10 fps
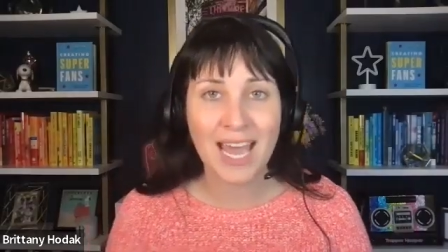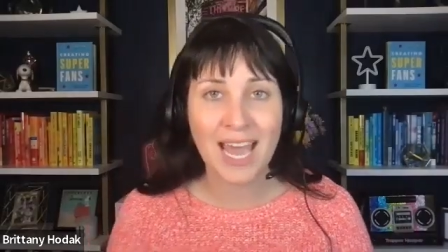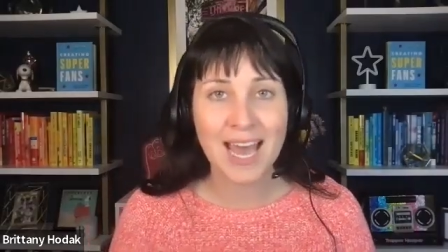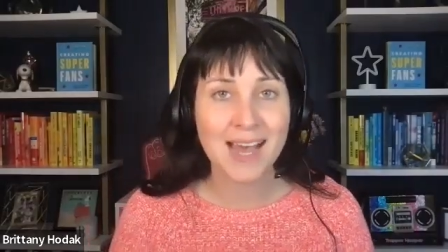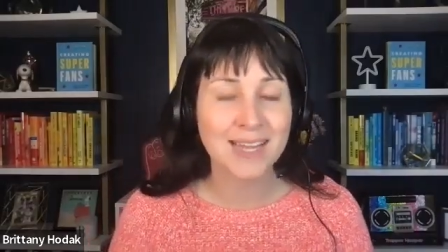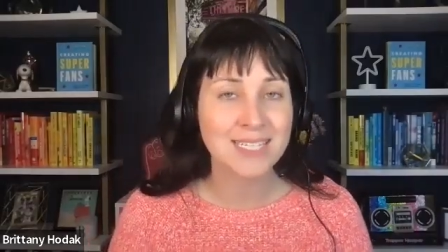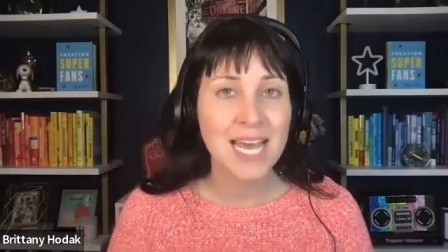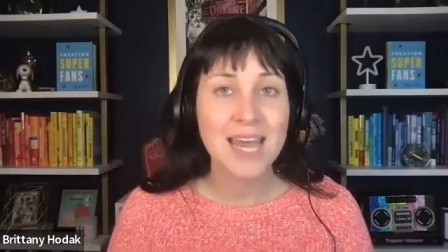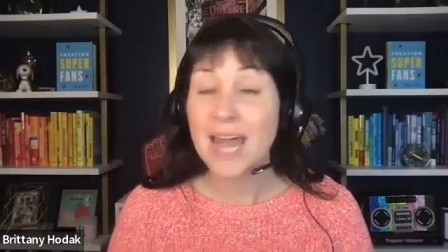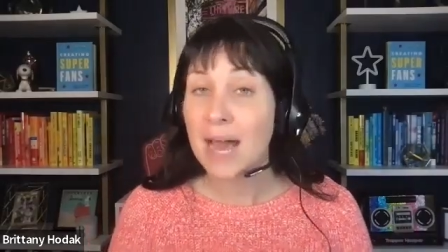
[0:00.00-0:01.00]
And
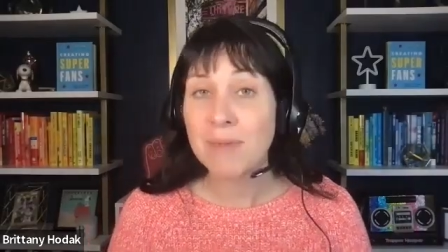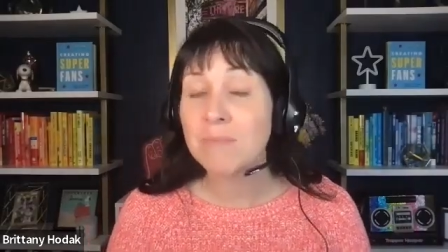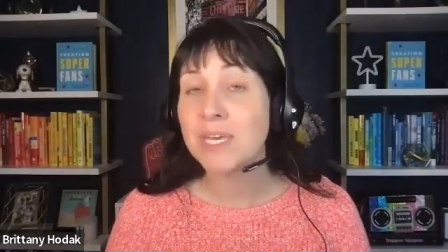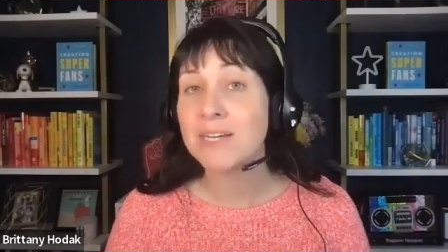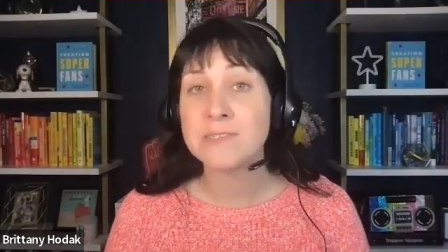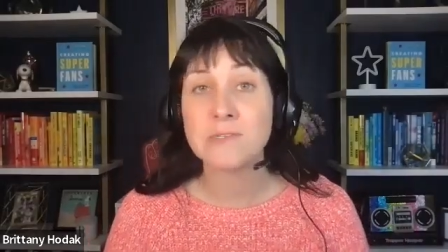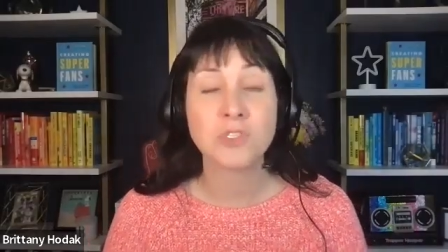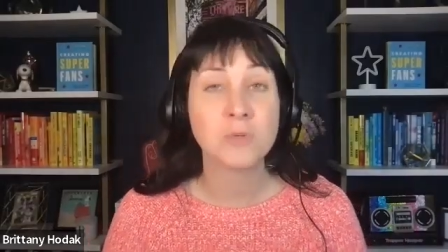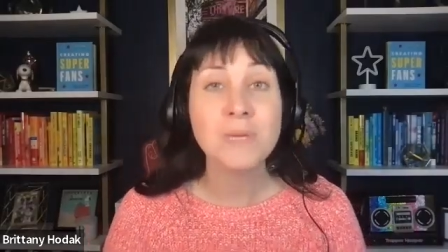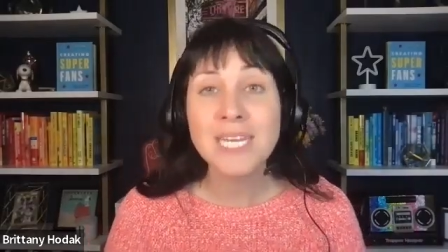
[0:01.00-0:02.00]
that may be on
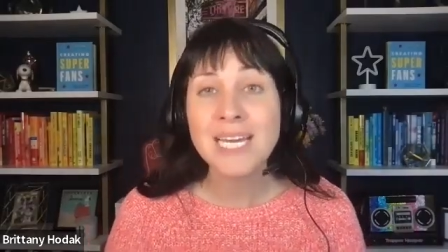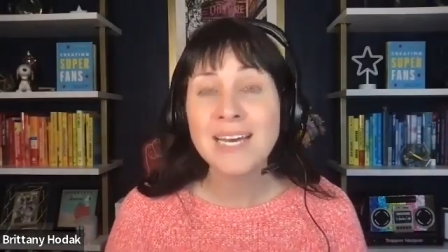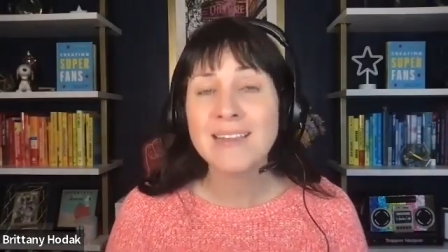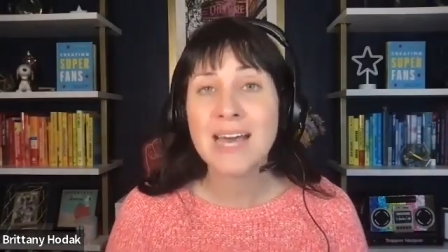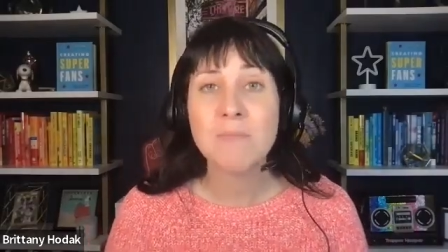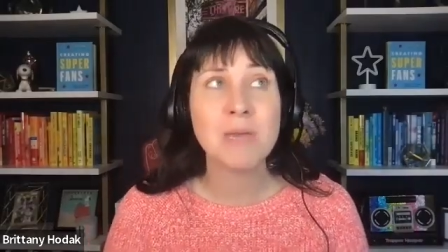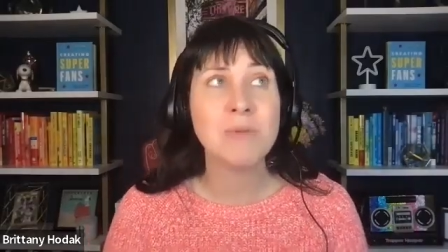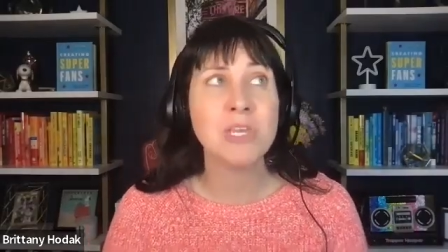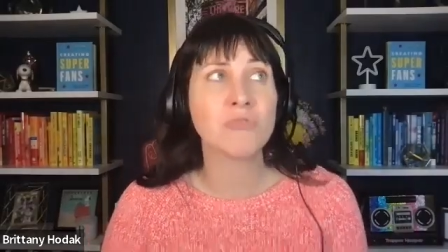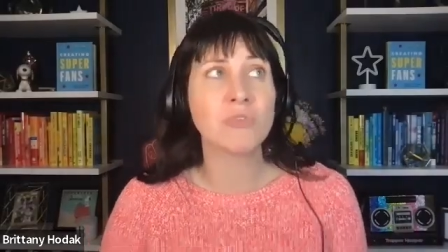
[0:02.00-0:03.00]
social media, that may
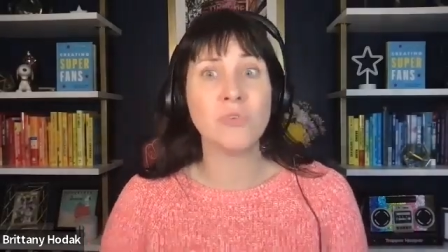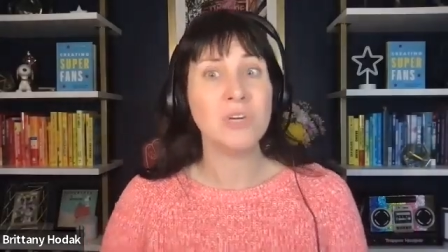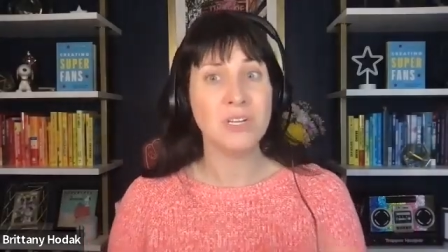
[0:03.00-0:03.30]
be through